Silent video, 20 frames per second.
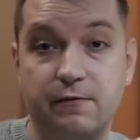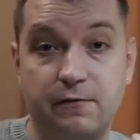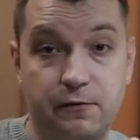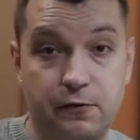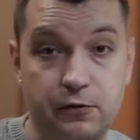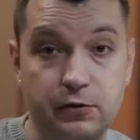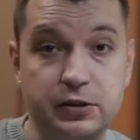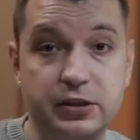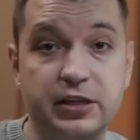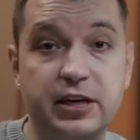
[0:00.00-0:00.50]

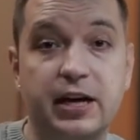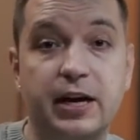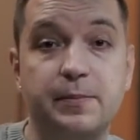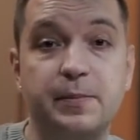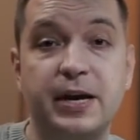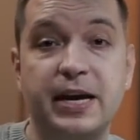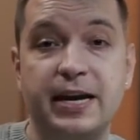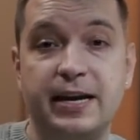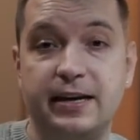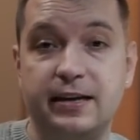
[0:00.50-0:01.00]

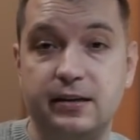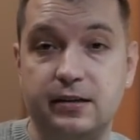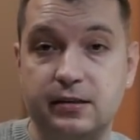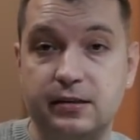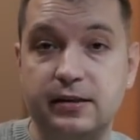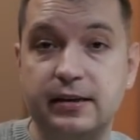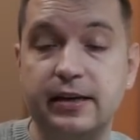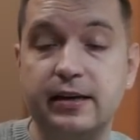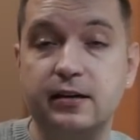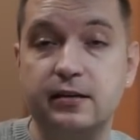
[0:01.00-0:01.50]
full-time in a
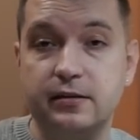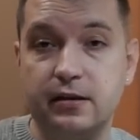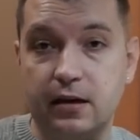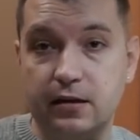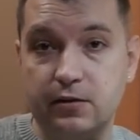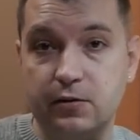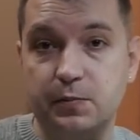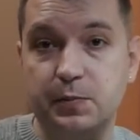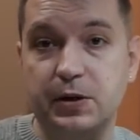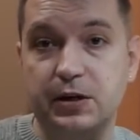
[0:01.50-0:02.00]
skilled
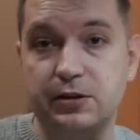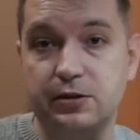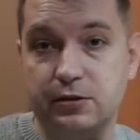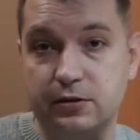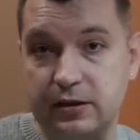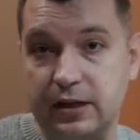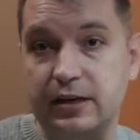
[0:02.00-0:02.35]
occupation,